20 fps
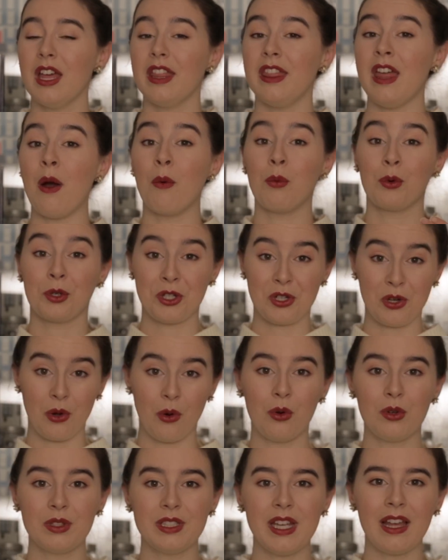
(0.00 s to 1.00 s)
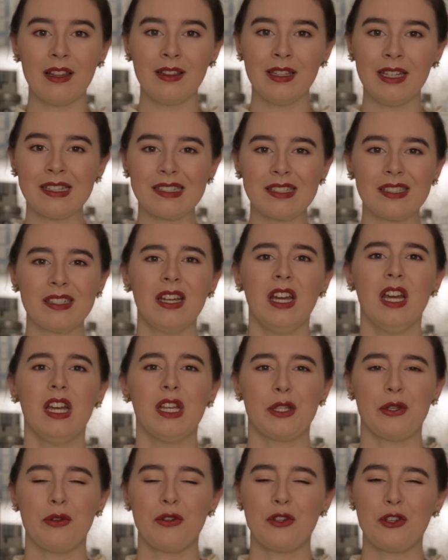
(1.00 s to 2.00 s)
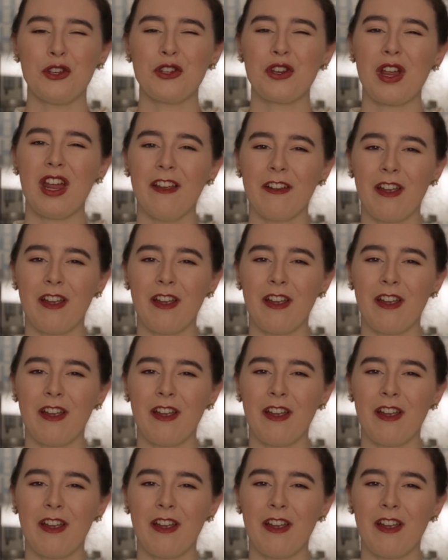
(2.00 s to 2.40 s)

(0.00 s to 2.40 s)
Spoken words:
that we're told at least, so it's just kind